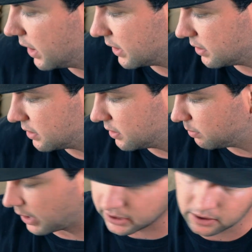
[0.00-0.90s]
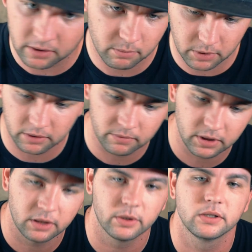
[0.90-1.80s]
That's bad. But
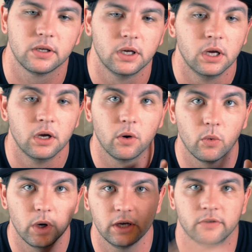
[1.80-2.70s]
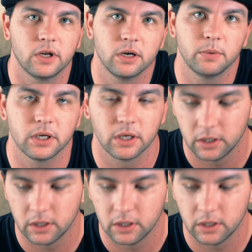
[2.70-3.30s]
anyways, way off topic.